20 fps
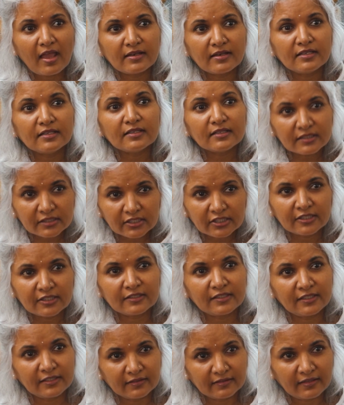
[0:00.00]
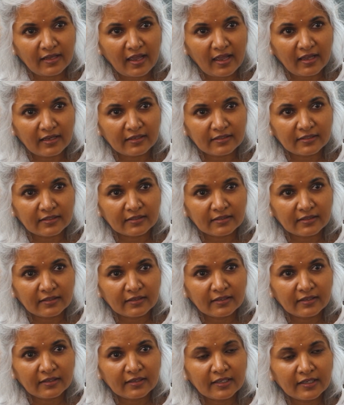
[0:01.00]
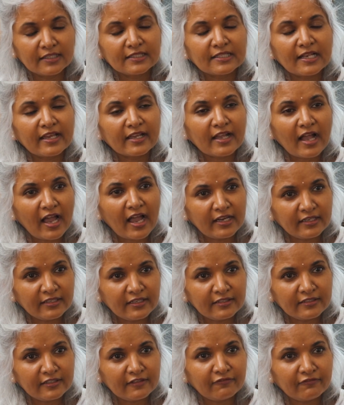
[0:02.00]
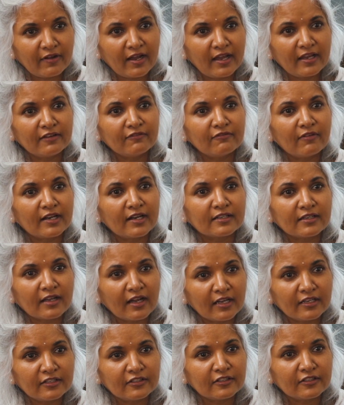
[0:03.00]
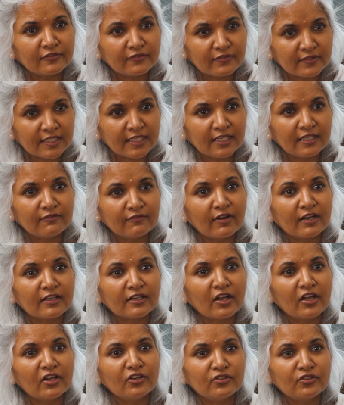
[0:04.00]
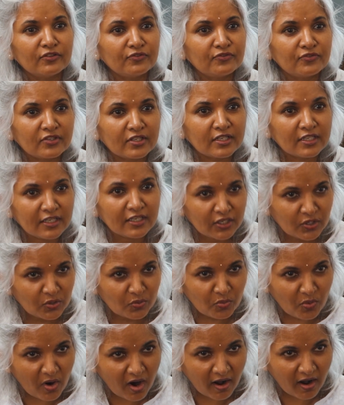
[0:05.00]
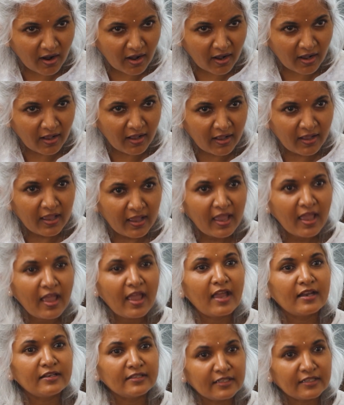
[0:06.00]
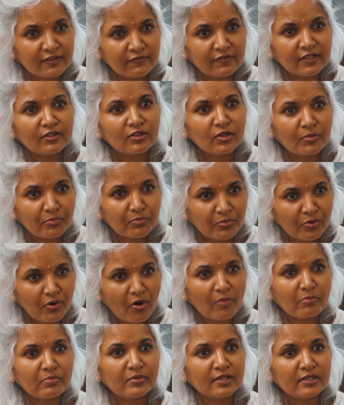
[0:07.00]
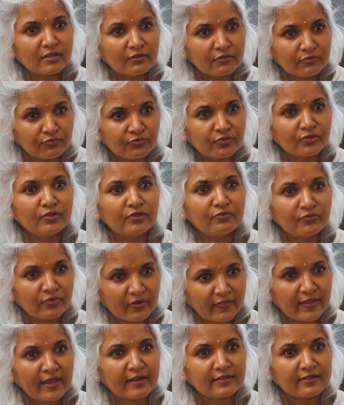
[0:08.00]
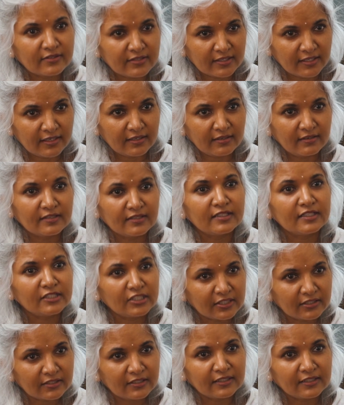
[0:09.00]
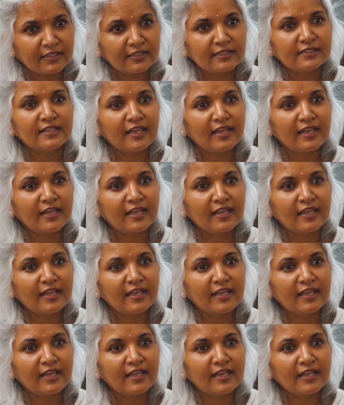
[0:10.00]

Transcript: And nurturing that. It's like identifying what kind of seed, what kind of tree you are, and giving the proper food for that tree. Nurturing it,